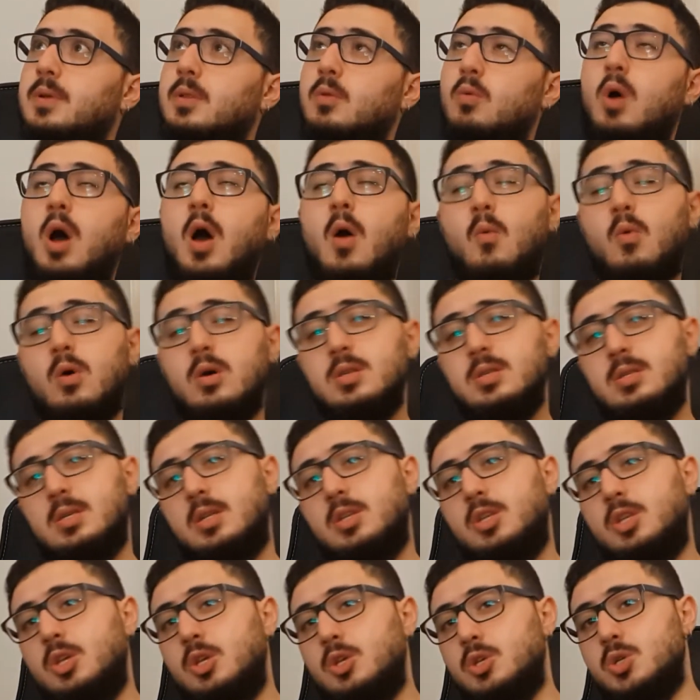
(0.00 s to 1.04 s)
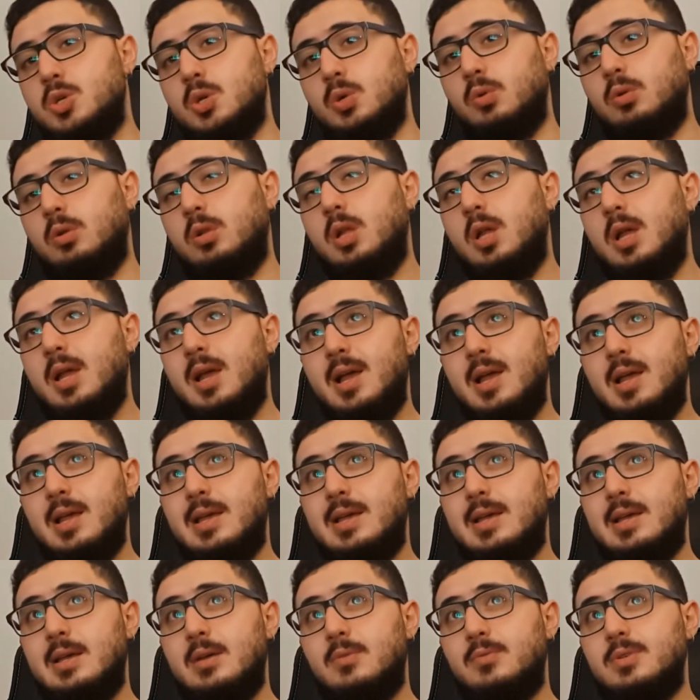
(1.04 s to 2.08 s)
But what was unusual
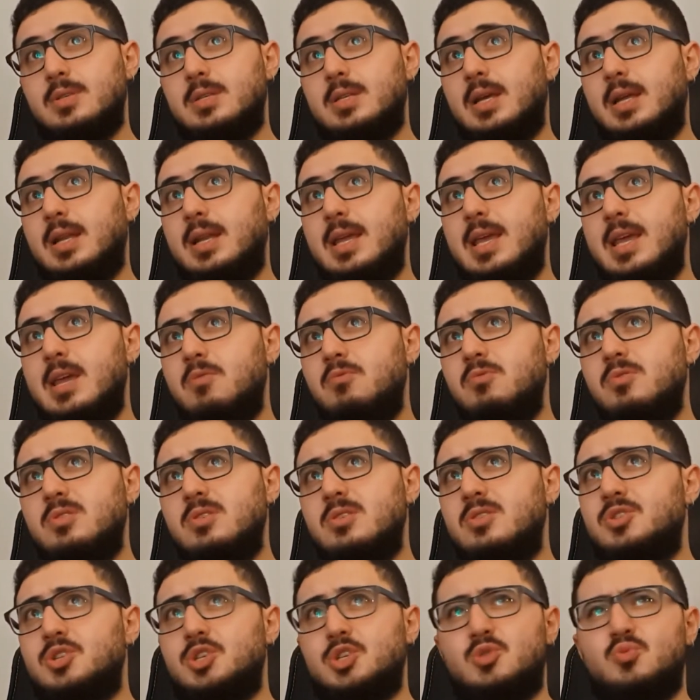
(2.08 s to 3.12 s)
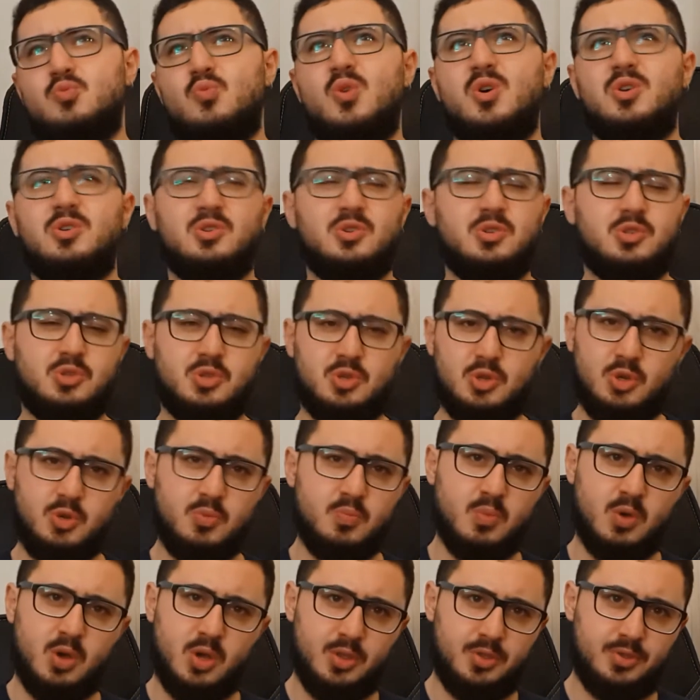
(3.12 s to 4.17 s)
was that it wasn't just one or
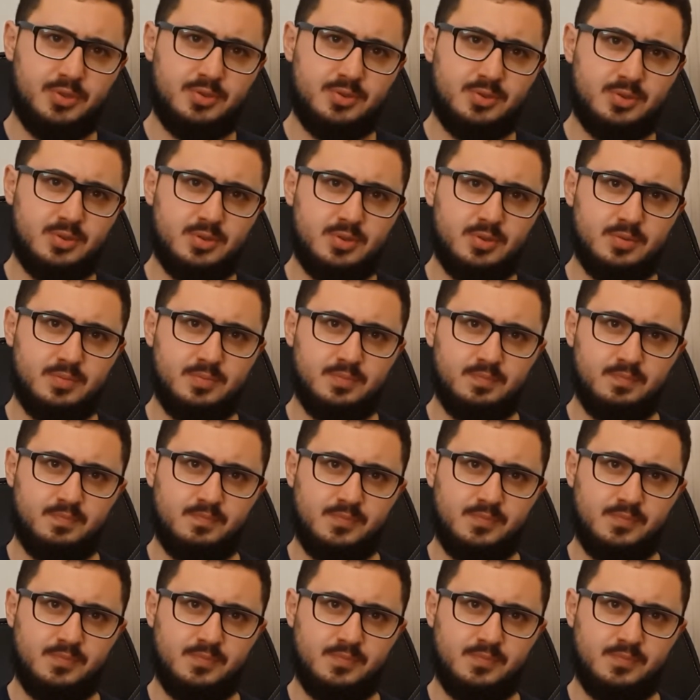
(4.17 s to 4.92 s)
two moths.